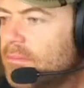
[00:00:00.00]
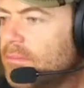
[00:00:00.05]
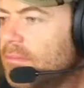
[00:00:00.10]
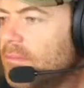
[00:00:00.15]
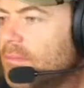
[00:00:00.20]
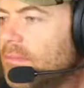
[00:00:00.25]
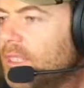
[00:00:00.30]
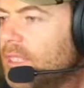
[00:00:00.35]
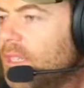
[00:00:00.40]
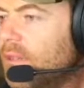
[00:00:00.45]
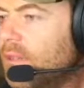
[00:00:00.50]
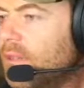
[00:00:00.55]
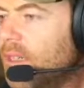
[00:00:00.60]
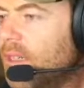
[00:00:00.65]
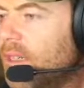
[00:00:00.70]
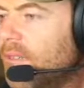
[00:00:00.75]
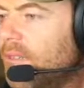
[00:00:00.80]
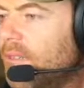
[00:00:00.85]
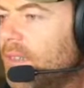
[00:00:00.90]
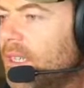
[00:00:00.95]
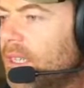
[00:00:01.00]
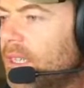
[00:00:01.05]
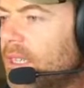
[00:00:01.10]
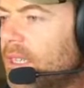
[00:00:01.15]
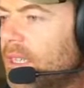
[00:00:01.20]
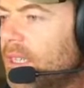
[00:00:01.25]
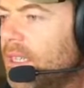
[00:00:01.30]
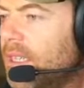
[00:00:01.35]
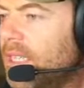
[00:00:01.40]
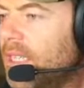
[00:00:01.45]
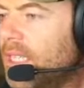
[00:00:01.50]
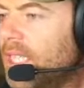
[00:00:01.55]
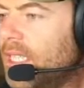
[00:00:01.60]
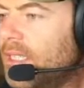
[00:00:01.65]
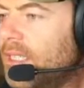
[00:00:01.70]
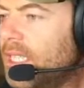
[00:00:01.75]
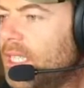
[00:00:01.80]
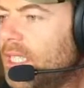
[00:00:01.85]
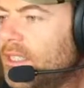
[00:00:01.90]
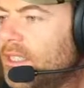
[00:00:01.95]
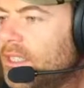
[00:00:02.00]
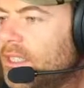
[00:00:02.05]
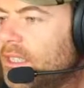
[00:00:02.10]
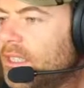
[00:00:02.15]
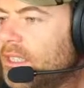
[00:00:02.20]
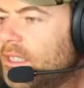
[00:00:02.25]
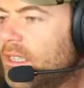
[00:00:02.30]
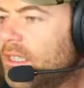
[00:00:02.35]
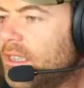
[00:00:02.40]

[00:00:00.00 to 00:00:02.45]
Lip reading: Do you know what? Let's just